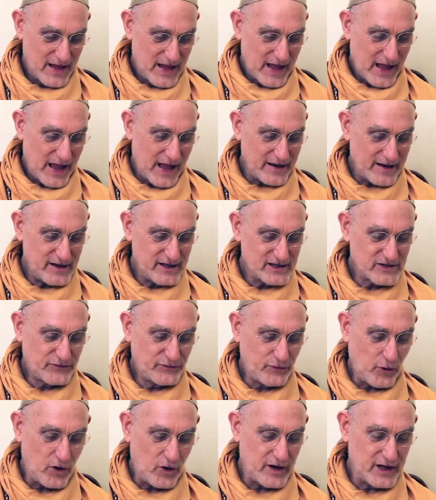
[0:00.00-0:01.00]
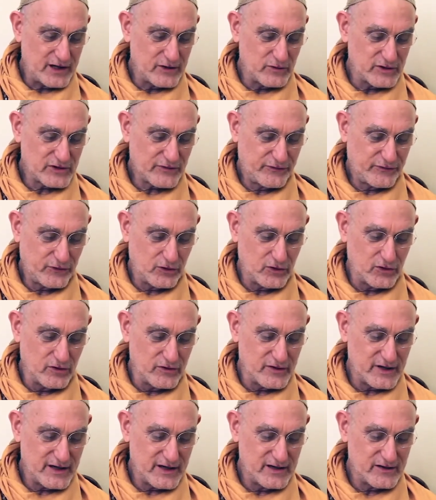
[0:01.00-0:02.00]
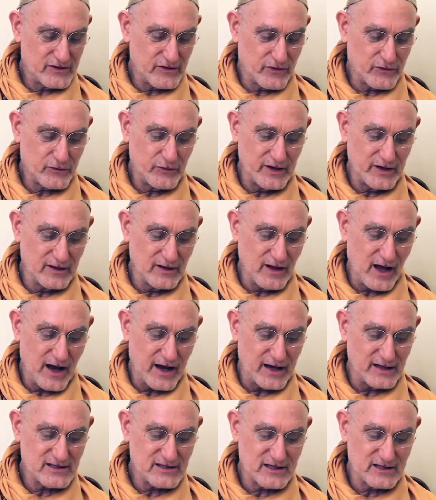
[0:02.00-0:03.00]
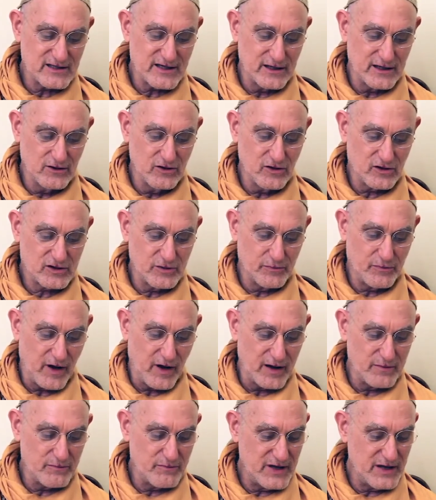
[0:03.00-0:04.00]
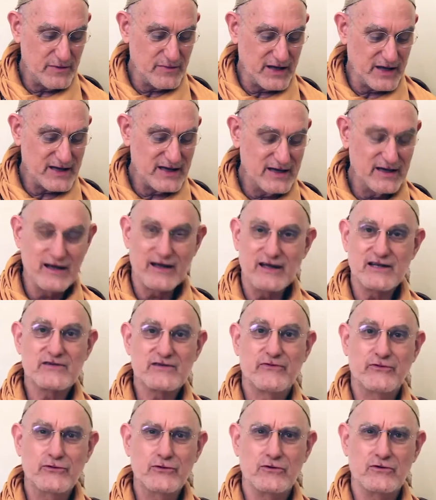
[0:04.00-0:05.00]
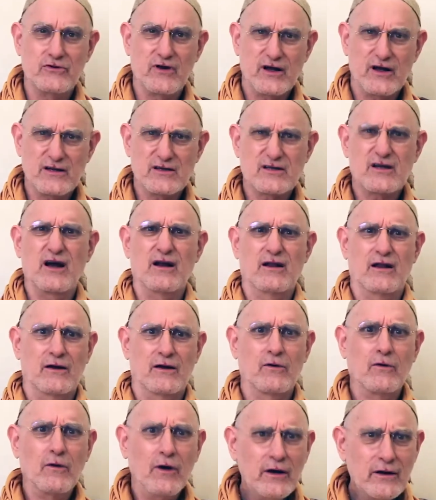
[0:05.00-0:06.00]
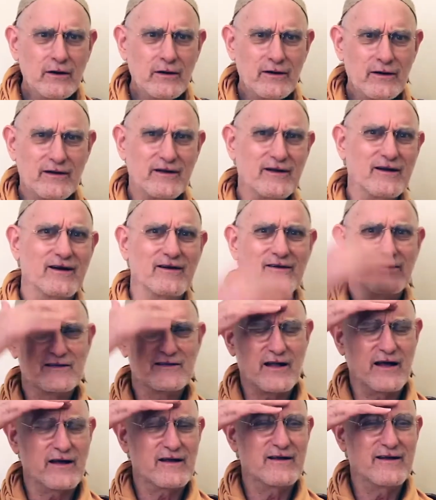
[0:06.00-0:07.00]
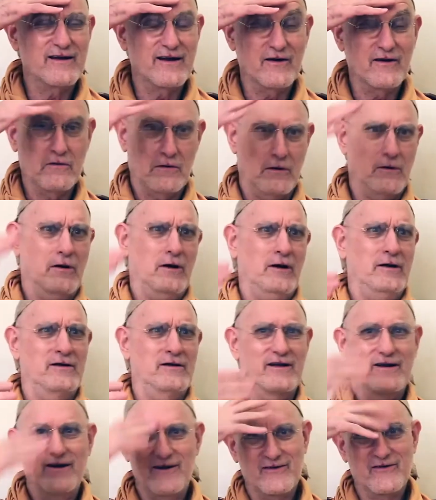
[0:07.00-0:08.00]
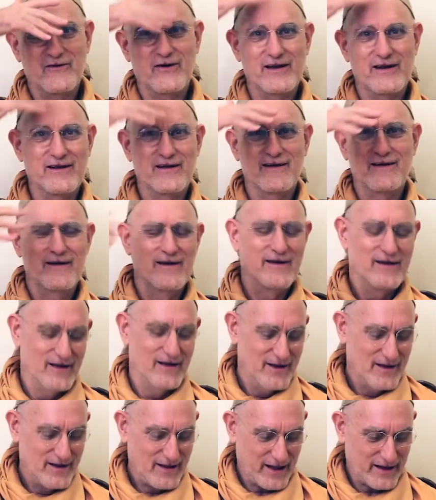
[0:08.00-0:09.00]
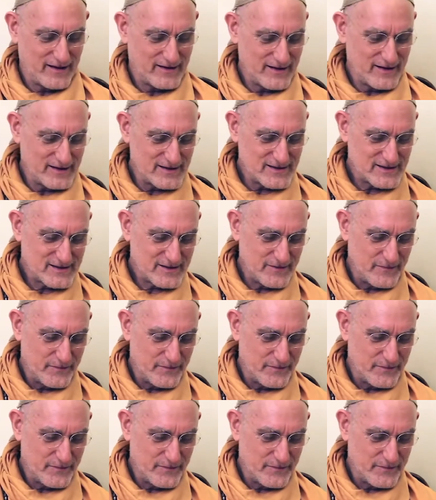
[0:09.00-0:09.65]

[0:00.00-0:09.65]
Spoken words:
And his forehead was furrowed into 3 lines as he looked upon Bhima eating his food. Right? He's kind of like, what? He's like, what? When you, like this.